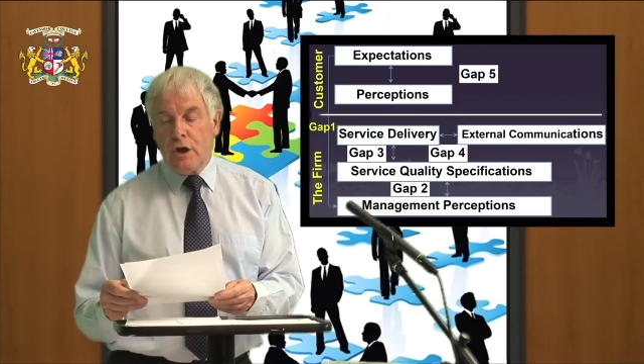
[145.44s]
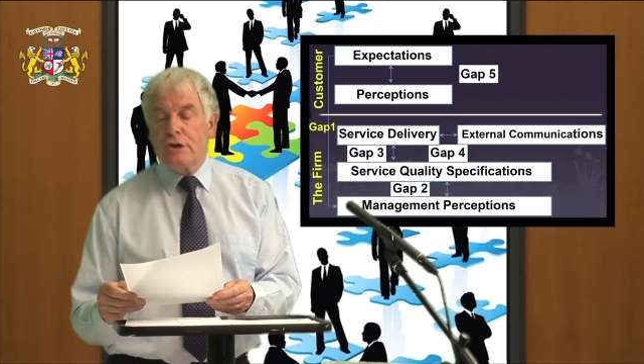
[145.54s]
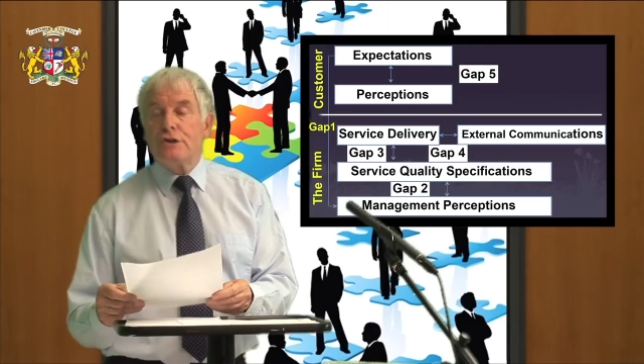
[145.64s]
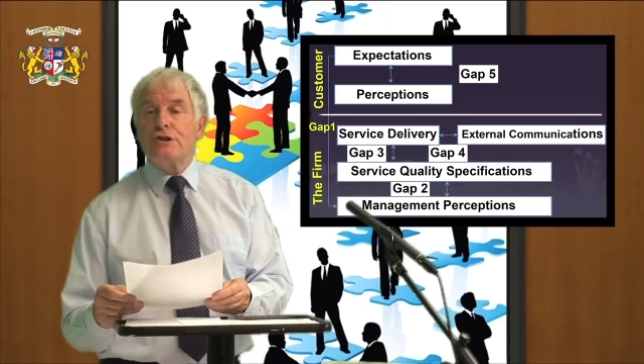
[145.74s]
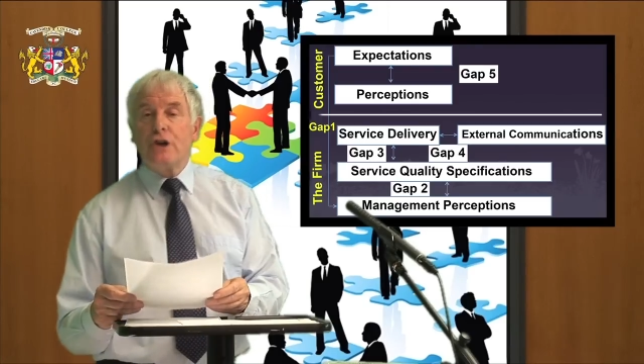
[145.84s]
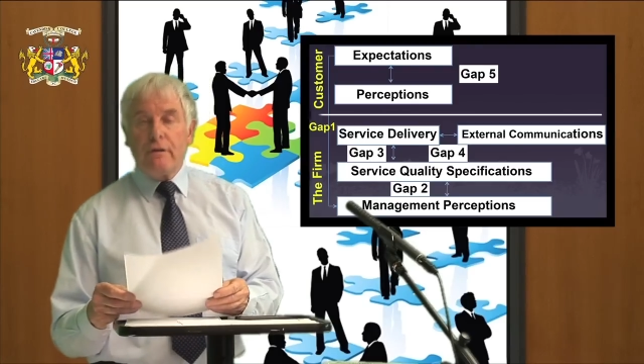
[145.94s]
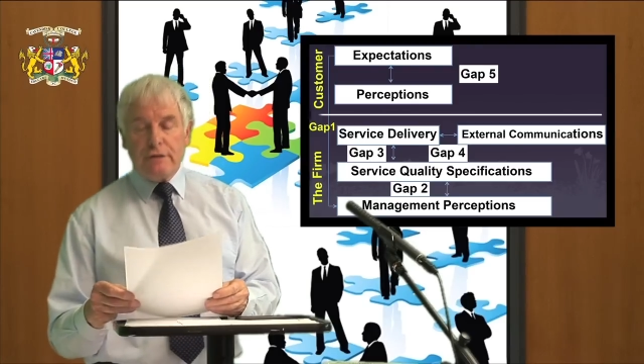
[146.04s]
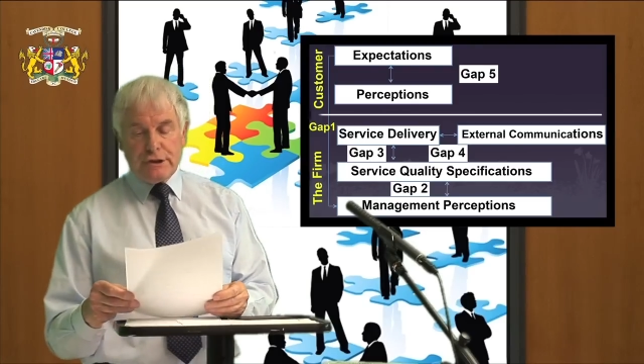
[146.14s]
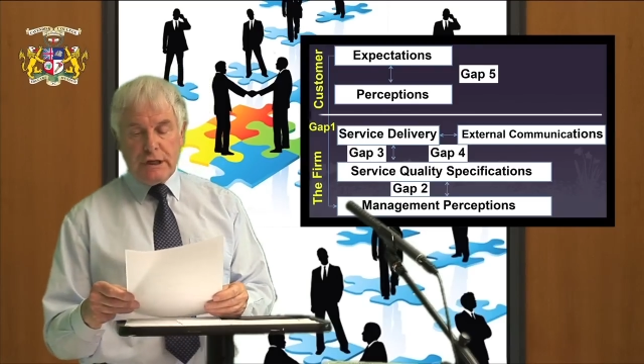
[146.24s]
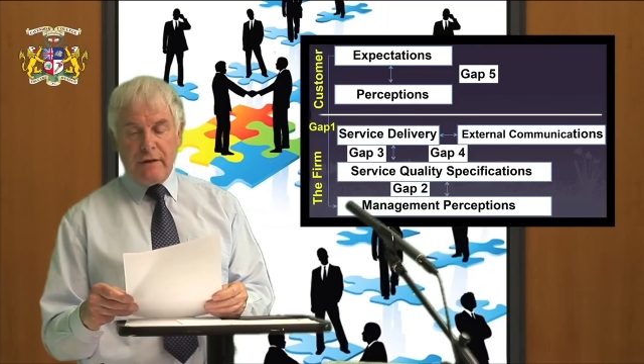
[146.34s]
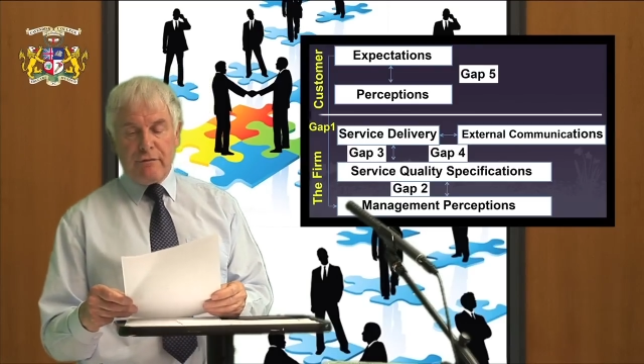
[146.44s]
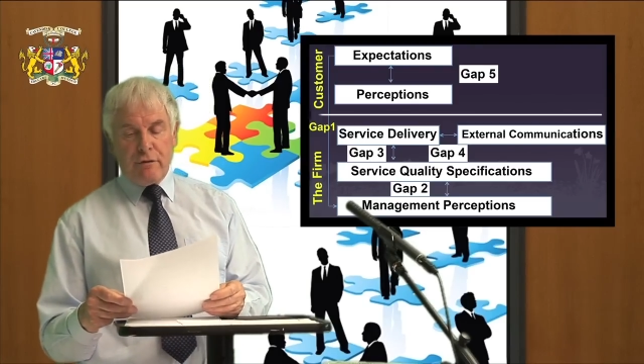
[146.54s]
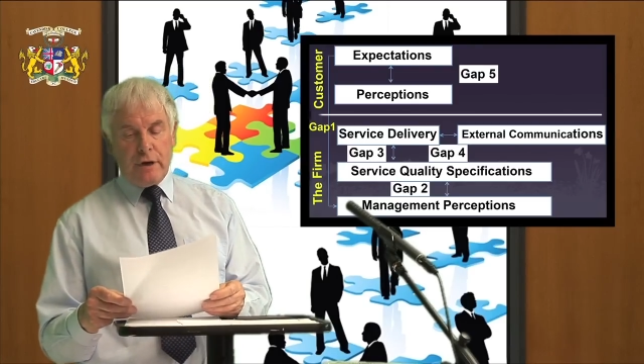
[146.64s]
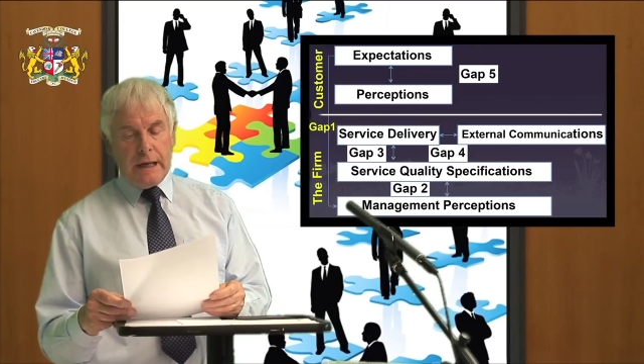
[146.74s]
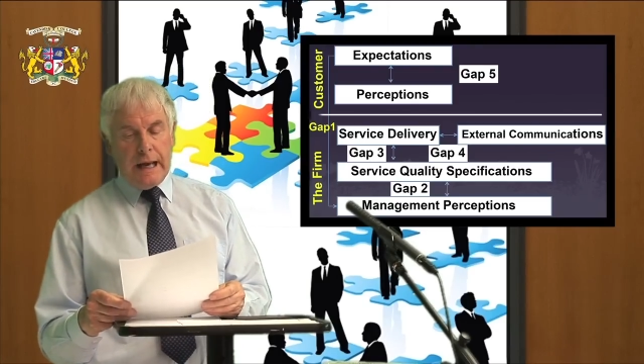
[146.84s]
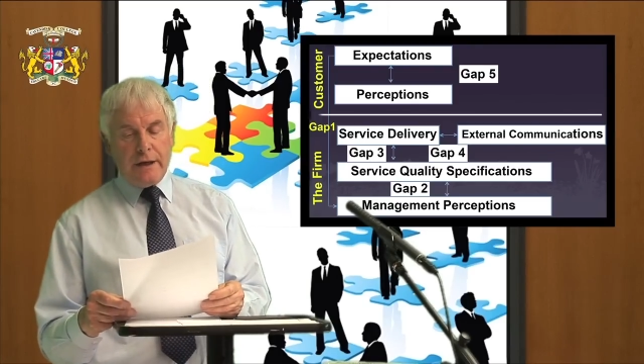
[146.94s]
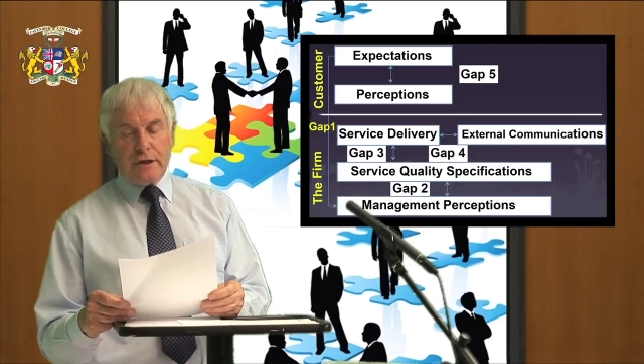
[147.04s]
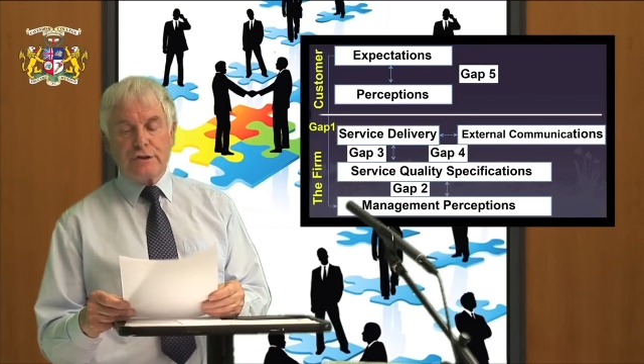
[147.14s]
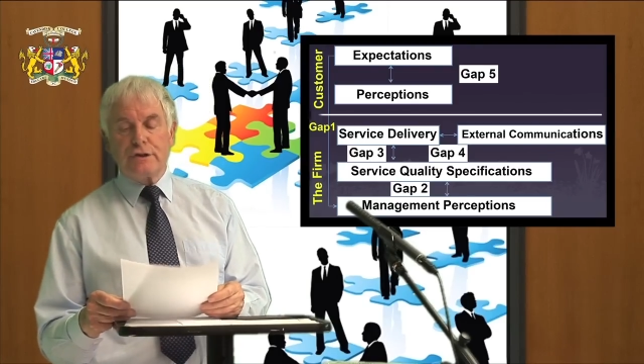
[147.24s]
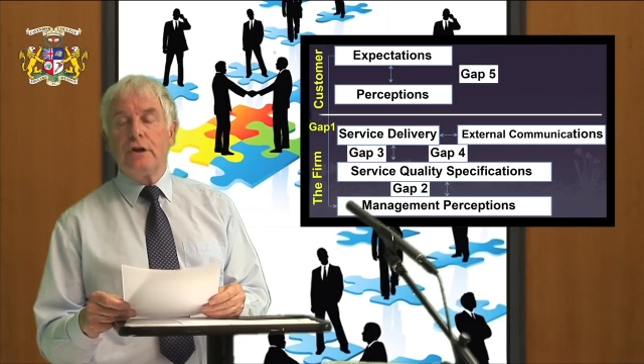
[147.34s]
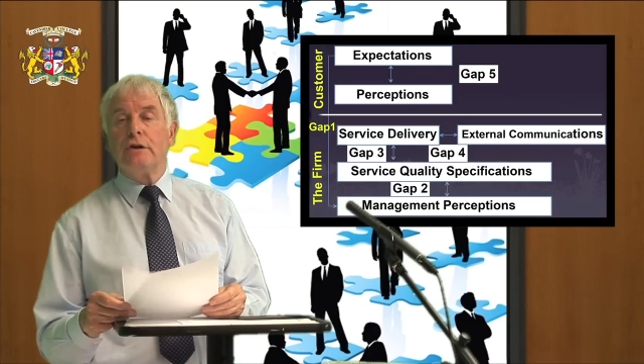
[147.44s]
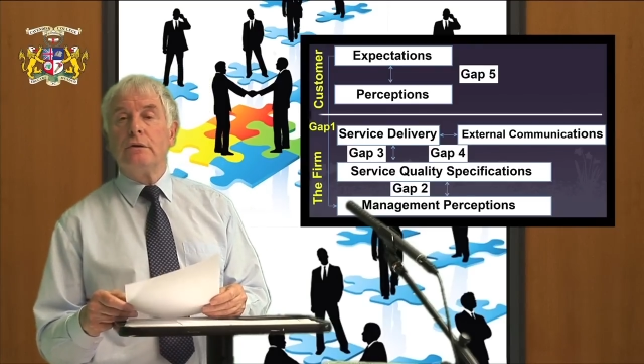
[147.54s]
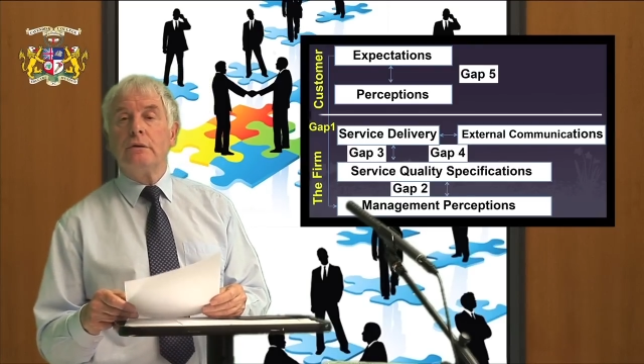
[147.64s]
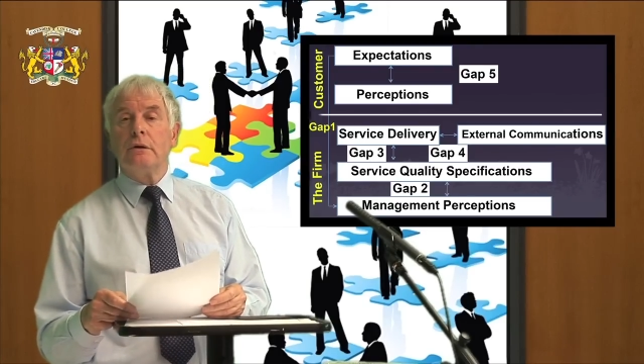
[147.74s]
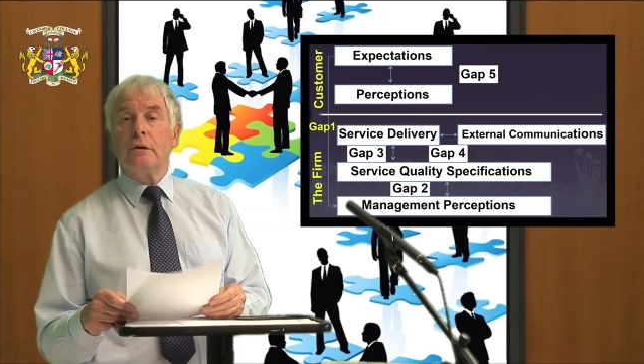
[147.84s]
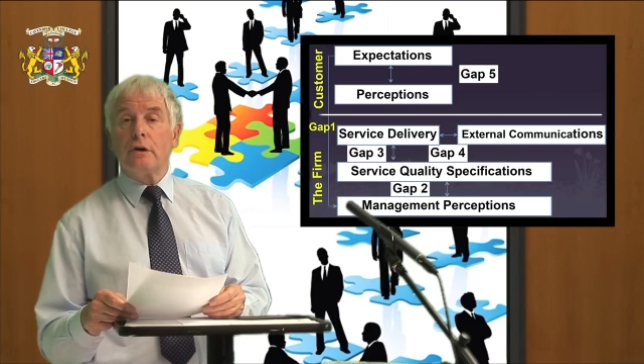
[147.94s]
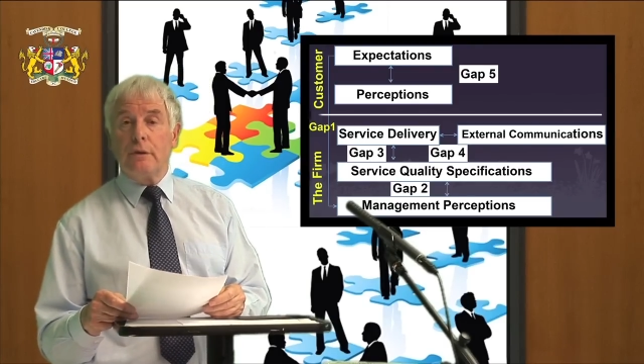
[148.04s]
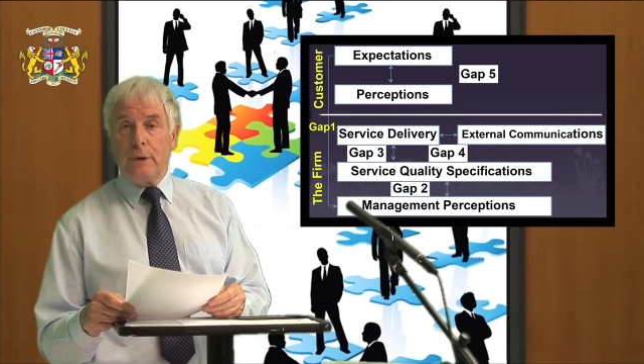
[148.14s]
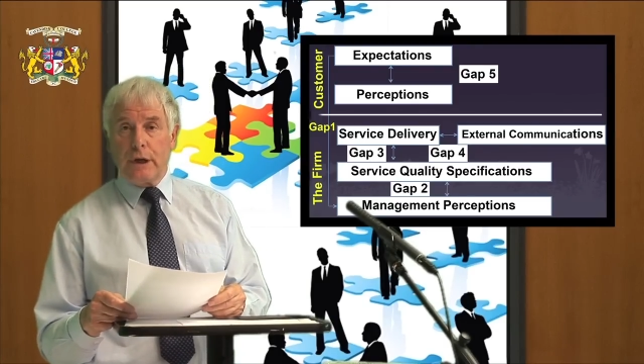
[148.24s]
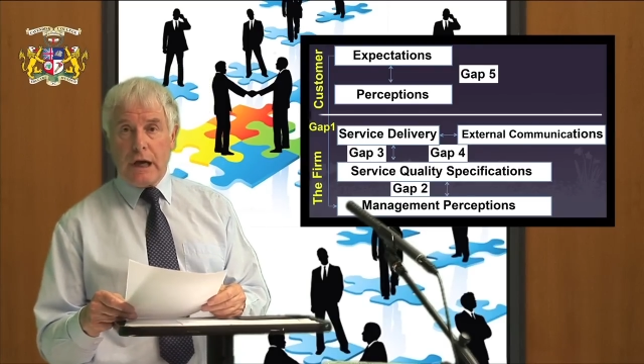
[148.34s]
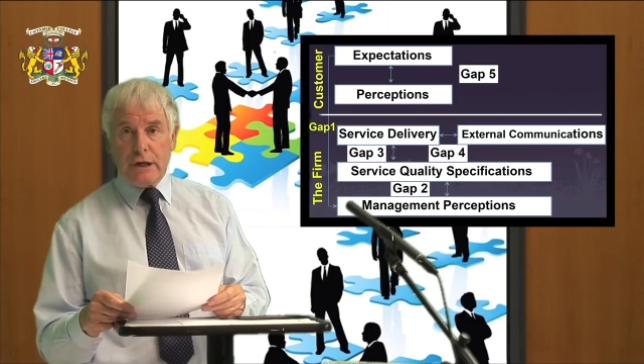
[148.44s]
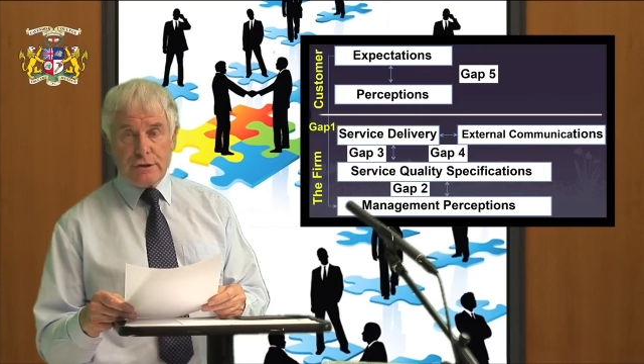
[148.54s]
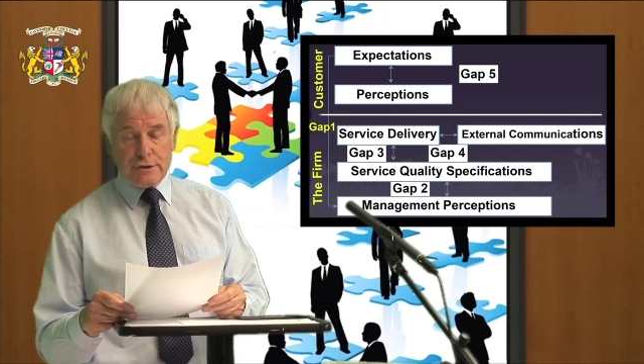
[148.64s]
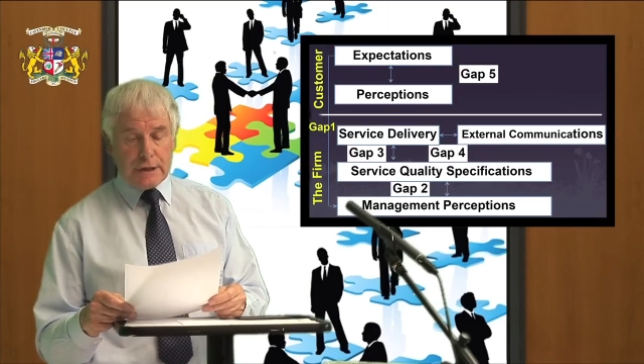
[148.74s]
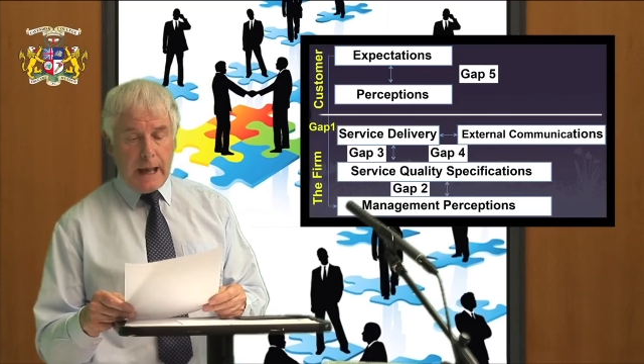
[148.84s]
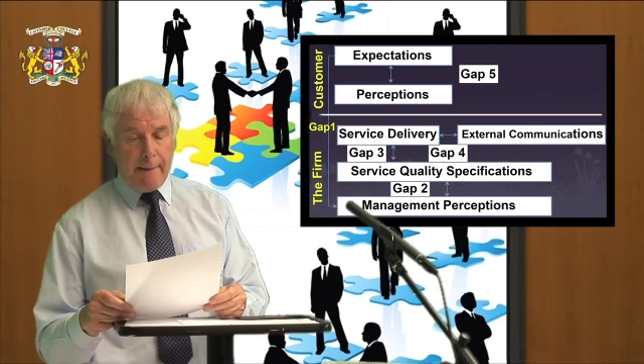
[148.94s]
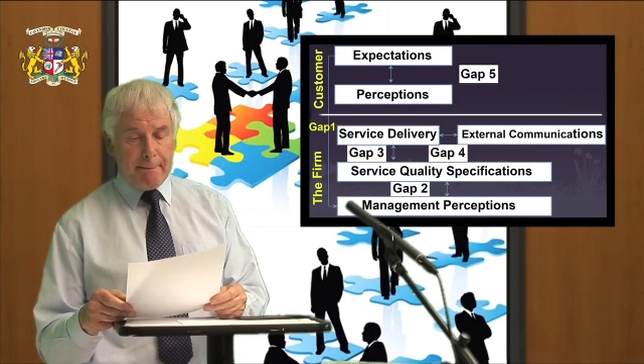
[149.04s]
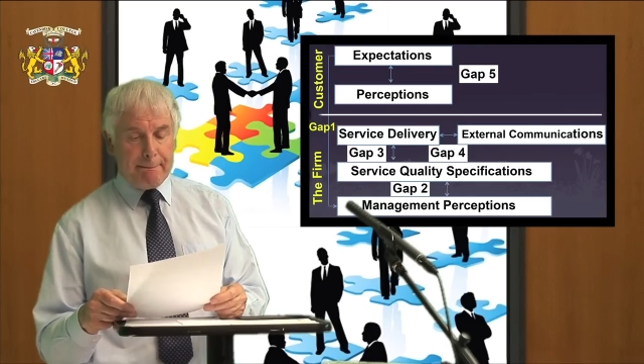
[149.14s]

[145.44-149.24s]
service delivery and external communications gap.